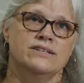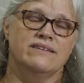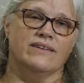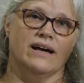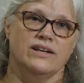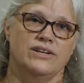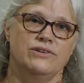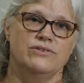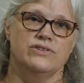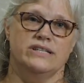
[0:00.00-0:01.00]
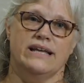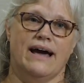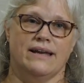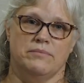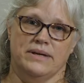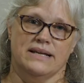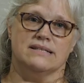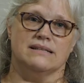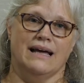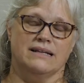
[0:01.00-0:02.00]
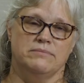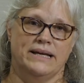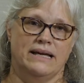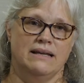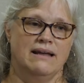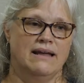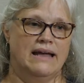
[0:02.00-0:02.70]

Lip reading: They've got a huge database, LacMed,